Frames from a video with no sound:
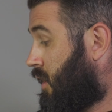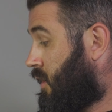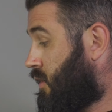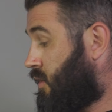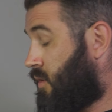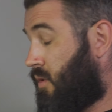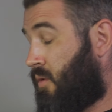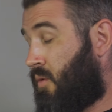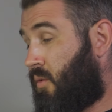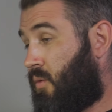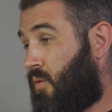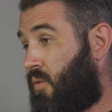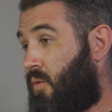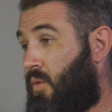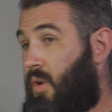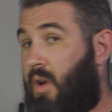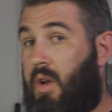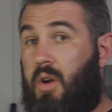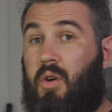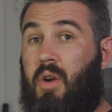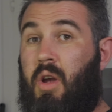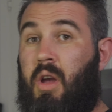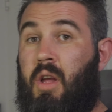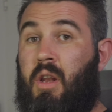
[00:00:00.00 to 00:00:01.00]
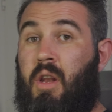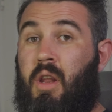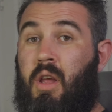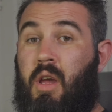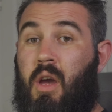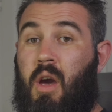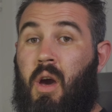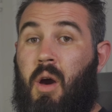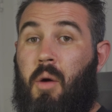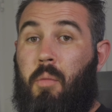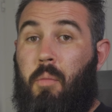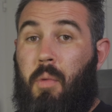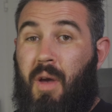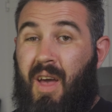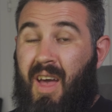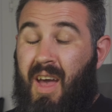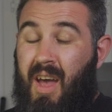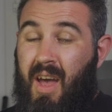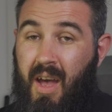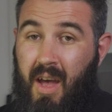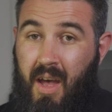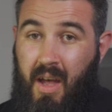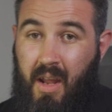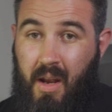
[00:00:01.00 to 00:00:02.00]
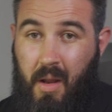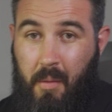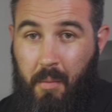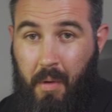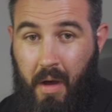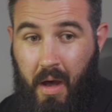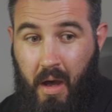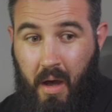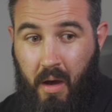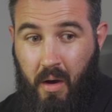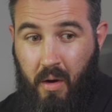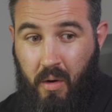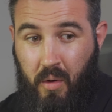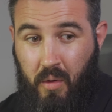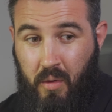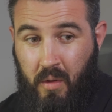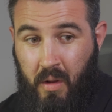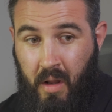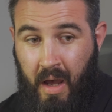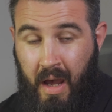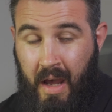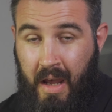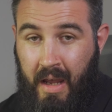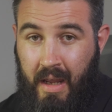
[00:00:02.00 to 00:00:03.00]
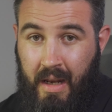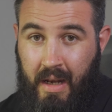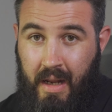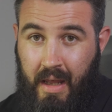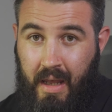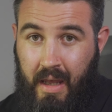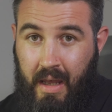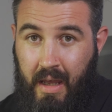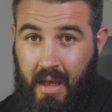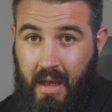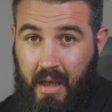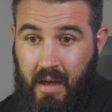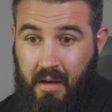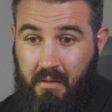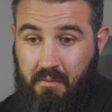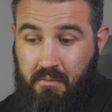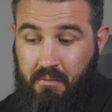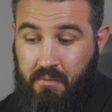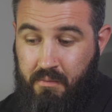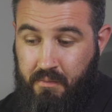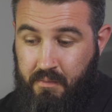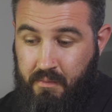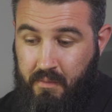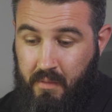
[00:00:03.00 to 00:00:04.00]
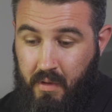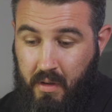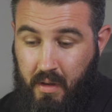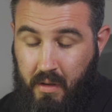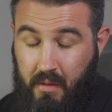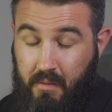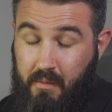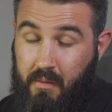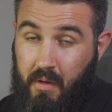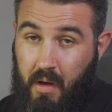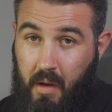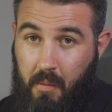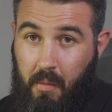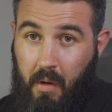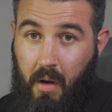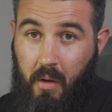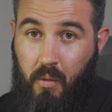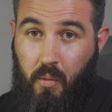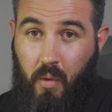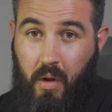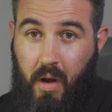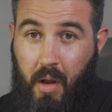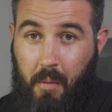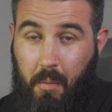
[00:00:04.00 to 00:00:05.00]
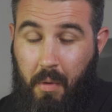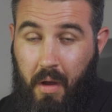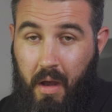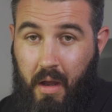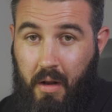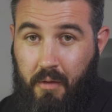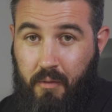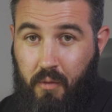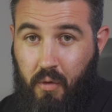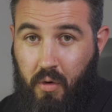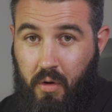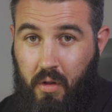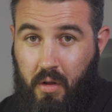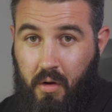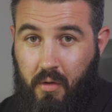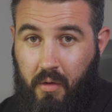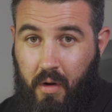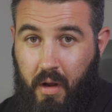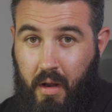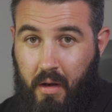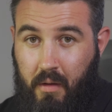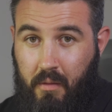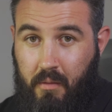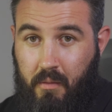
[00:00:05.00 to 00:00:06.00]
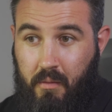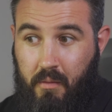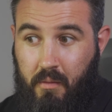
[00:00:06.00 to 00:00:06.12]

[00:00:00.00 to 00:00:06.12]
So we're ending up at about 90, about what I paid for the crate.